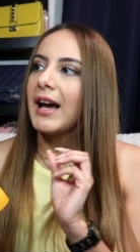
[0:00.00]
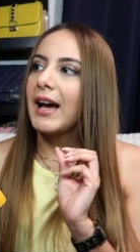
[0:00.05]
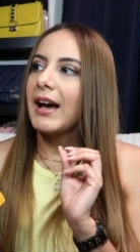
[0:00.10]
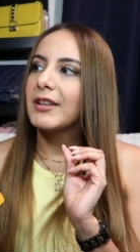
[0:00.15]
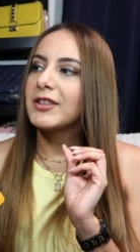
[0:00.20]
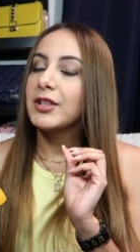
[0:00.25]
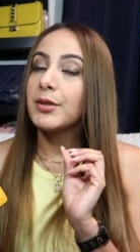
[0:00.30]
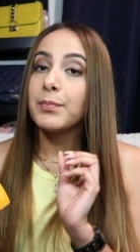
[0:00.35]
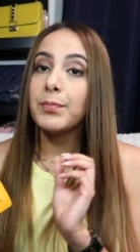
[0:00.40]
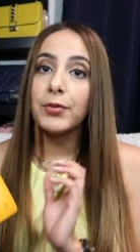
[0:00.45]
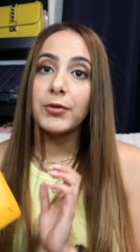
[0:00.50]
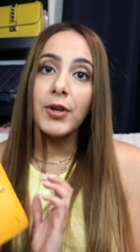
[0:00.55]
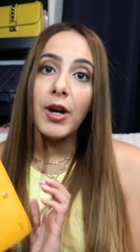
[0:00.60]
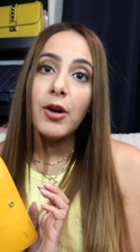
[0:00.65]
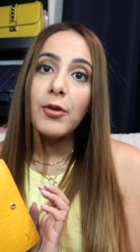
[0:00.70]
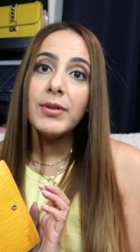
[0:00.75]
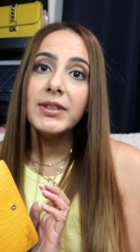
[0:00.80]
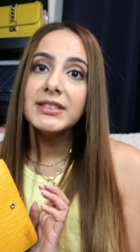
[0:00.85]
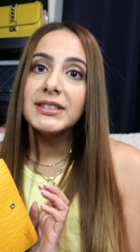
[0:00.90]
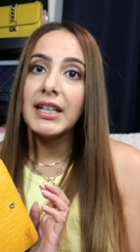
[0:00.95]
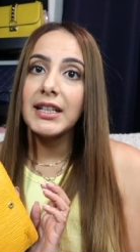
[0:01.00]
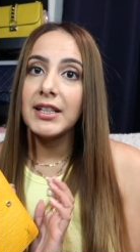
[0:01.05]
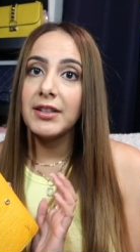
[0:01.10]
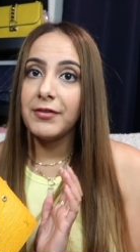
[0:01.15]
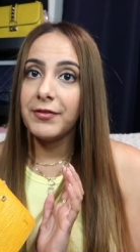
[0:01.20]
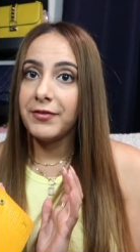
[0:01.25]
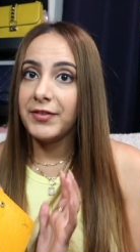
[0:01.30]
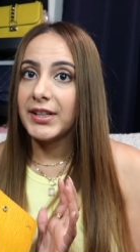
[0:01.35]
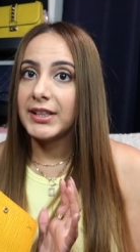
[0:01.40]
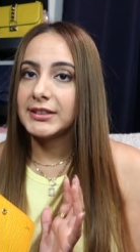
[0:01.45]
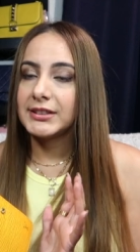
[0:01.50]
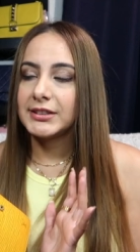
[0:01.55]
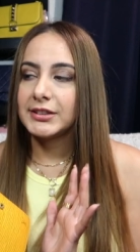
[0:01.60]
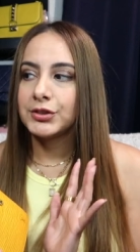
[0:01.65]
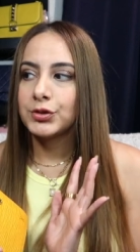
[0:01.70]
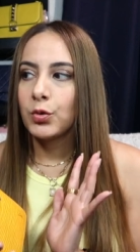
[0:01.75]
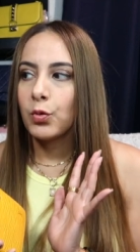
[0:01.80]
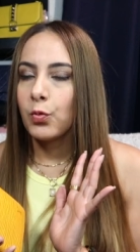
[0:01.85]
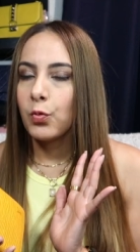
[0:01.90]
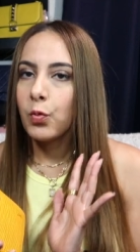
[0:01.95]
the pro is that it
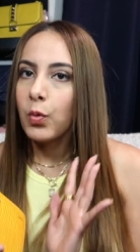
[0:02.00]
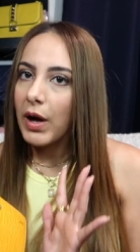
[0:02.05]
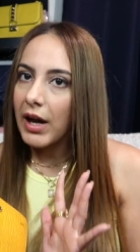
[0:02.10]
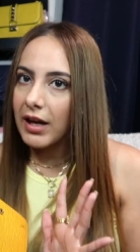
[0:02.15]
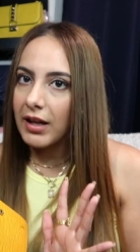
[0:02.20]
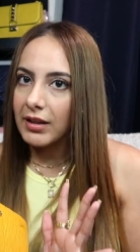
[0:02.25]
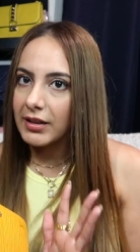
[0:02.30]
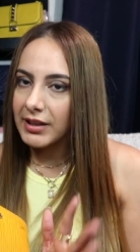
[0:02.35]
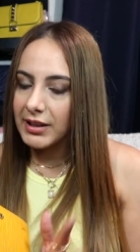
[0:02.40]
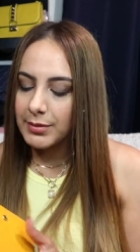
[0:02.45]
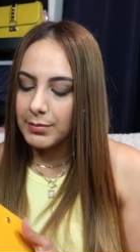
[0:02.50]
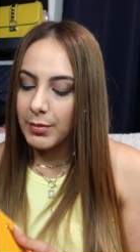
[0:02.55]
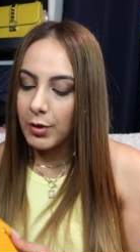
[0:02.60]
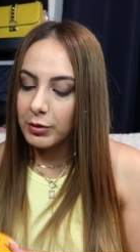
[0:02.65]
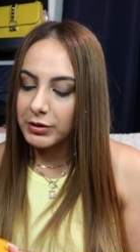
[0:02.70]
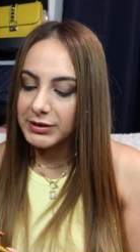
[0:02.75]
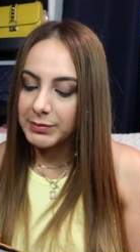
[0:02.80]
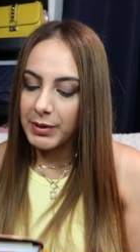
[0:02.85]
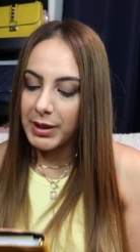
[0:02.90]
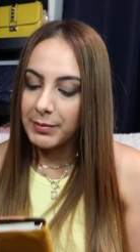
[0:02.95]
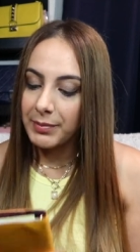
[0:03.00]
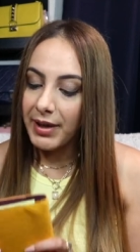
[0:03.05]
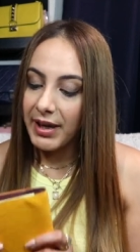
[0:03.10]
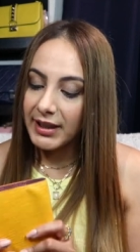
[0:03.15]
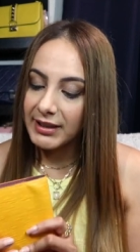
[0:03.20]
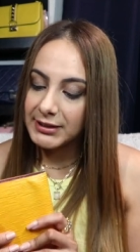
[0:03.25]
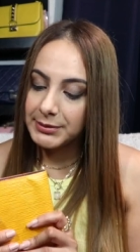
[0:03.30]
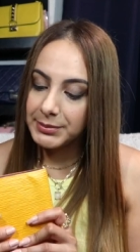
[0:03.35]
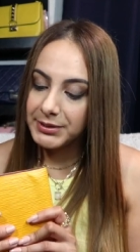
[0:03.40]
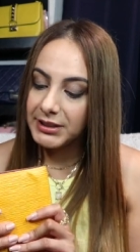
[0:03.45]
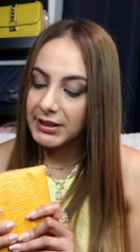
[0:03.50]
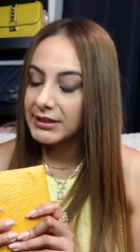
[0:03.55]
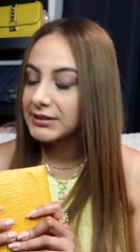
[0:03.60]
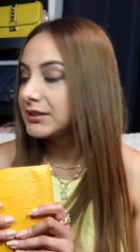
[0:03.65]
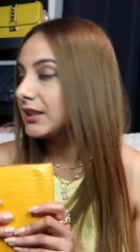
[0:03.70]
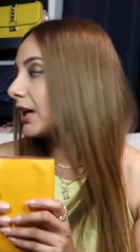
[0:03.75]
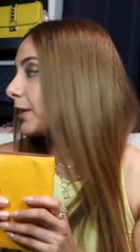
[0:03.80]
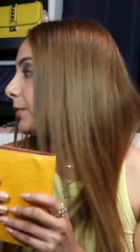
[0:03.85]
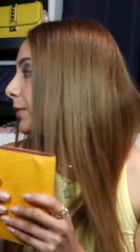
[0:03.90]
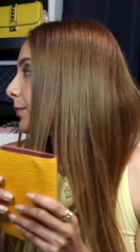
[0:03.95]
fits well in most of my bags, because
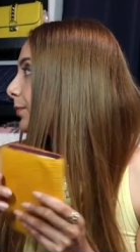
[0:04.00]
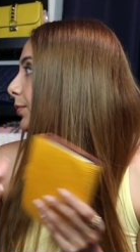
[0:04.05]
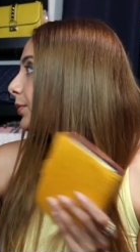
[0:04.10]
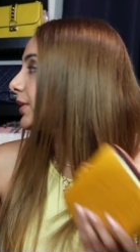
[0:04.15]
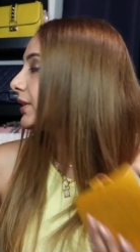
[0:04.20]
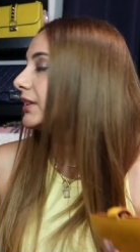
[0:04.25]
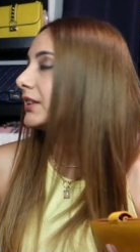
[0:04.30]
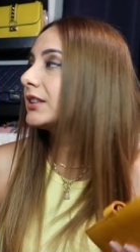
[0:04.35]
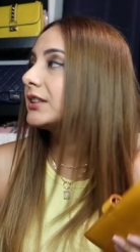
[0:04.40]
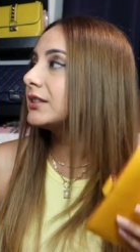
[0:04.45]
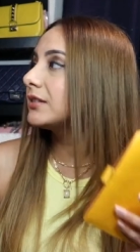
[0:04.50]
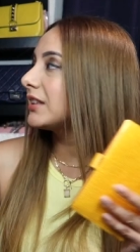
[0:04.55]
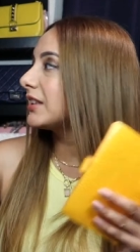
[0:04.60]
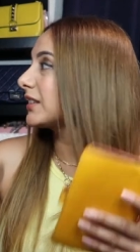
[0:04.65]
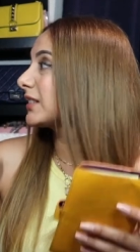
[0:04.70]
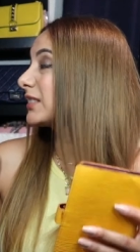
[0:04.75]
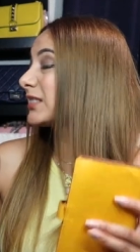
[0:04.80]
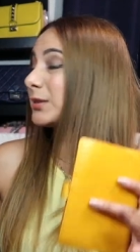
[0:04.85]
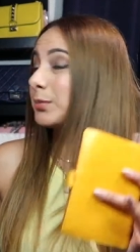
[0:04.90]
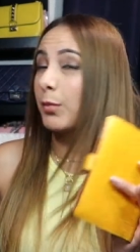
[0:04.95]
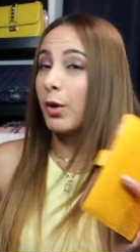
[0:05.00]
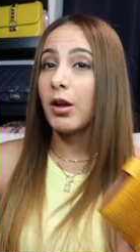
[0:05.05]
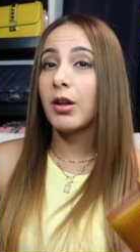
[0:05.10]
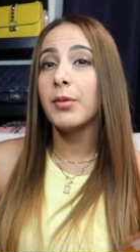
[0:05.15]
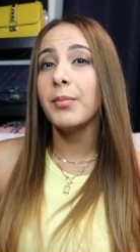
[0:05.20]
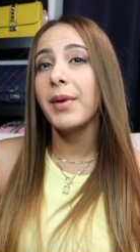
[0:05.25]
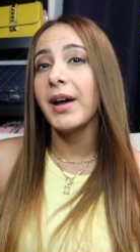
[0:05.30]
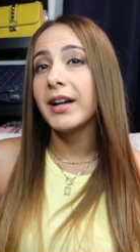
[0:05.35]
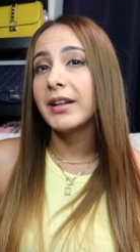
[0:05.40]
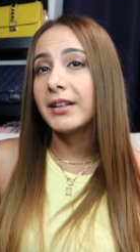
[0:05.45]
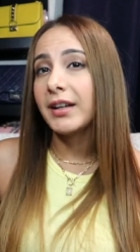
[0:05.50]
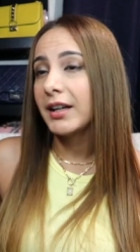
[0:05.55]
I'm a pretty like small bag